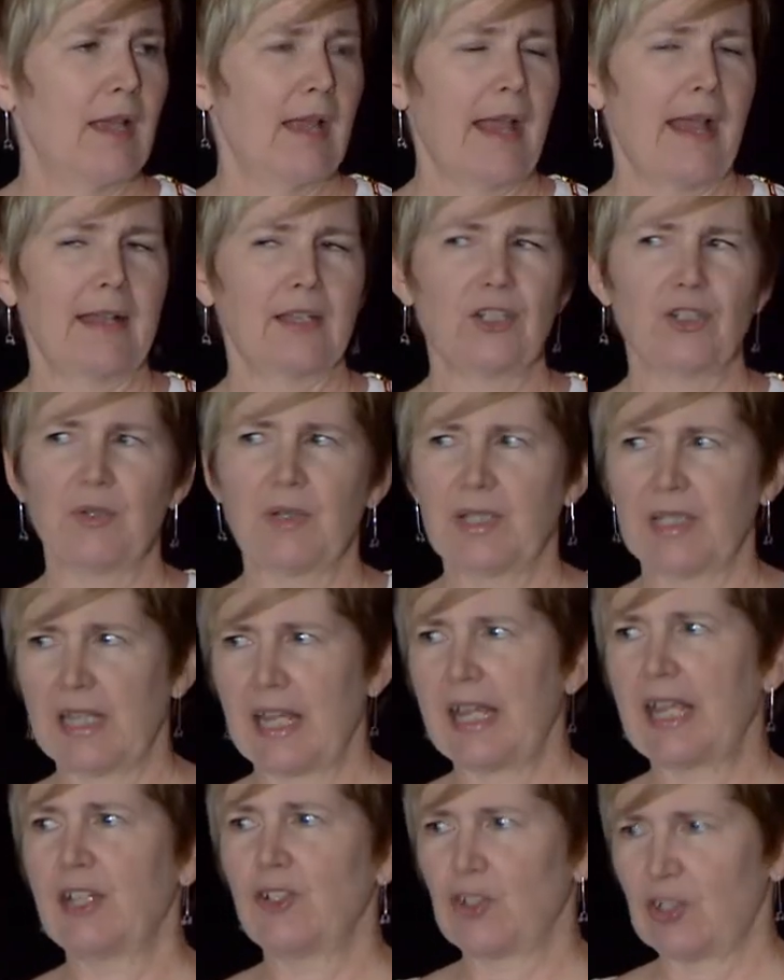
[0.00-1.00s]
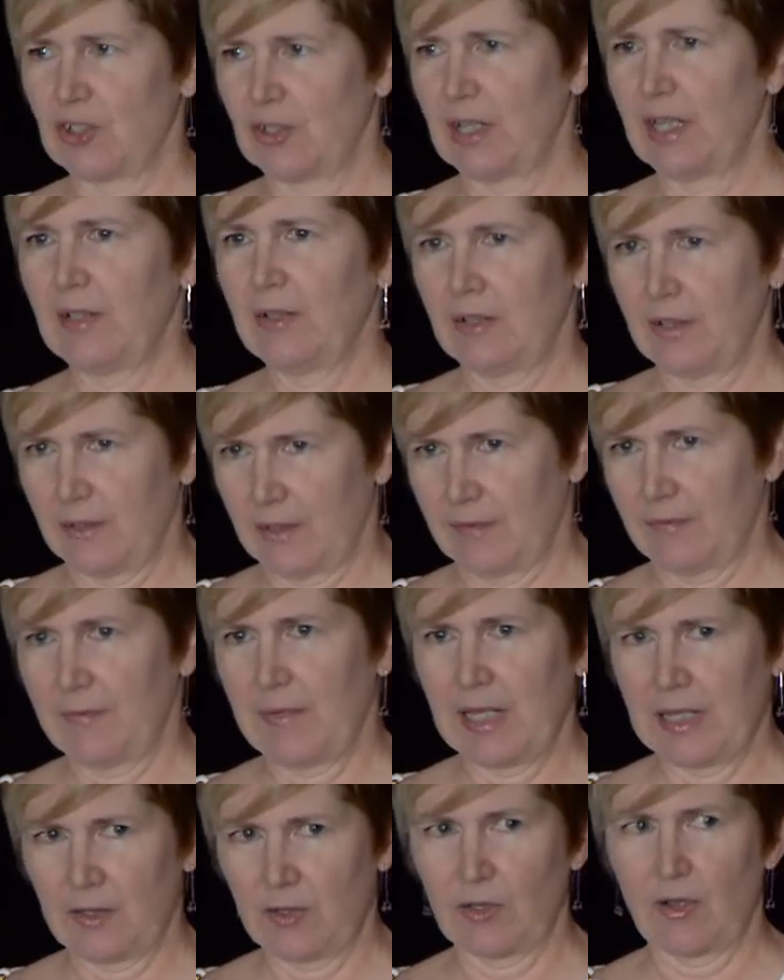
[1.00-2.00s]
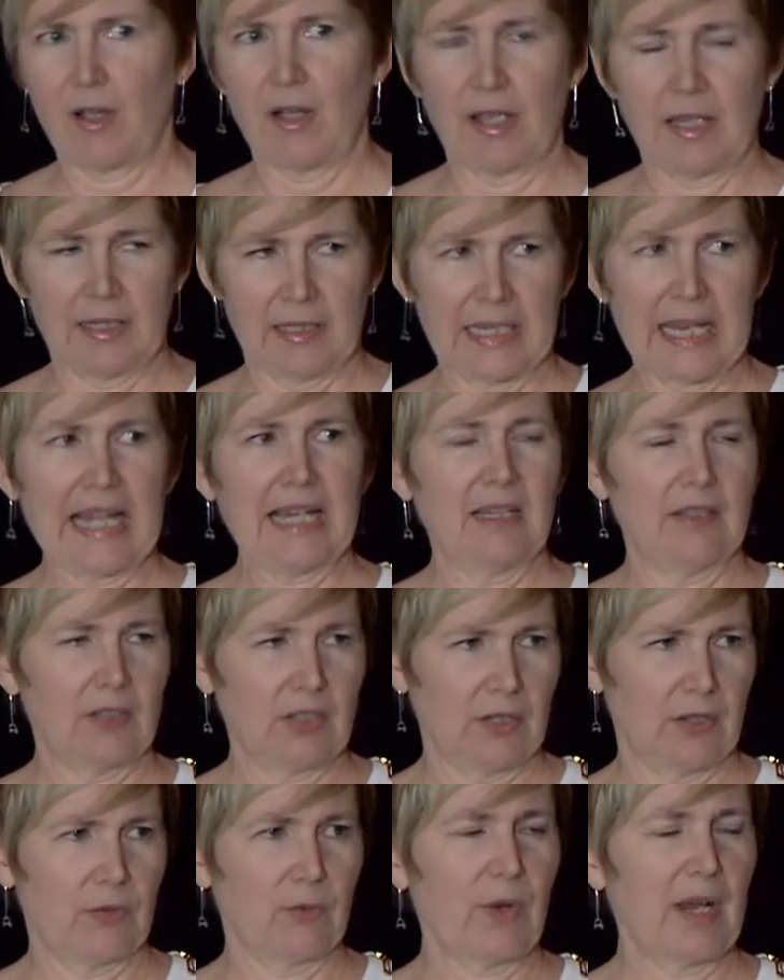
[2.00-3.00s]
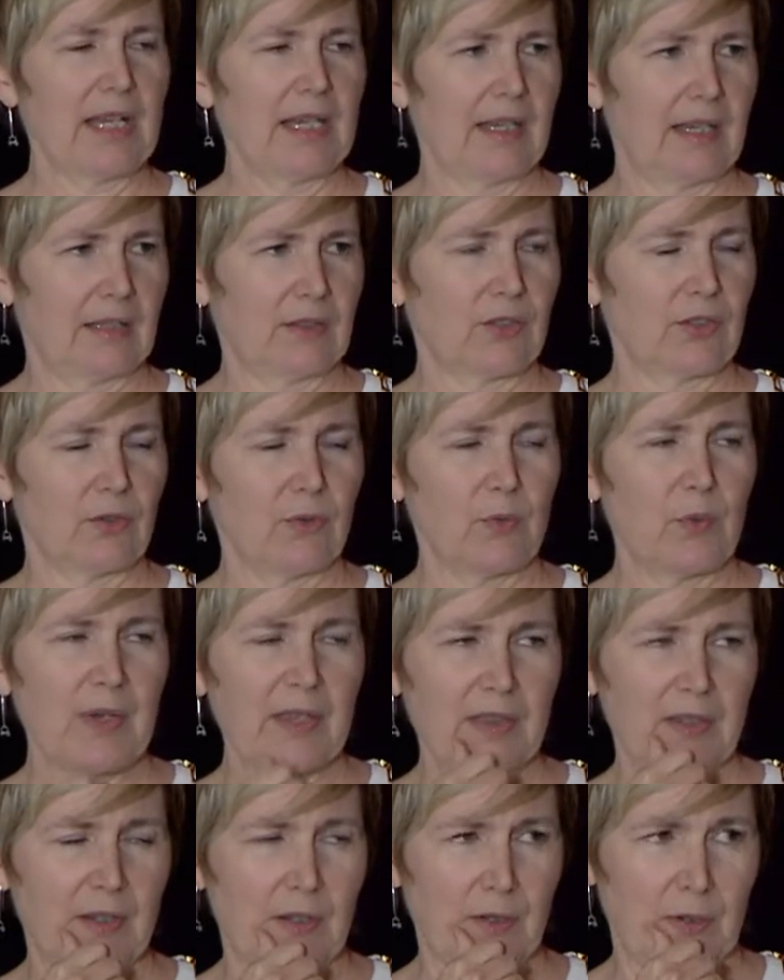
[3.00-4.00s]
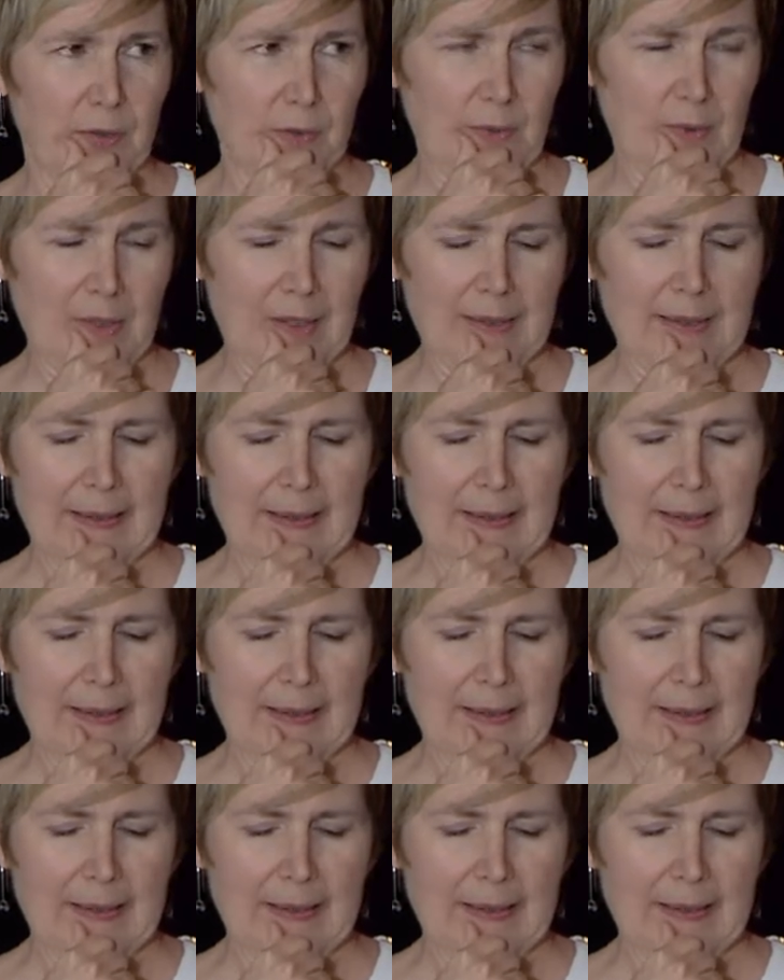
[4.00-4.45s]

and to engage in, in getting to the right answer with you.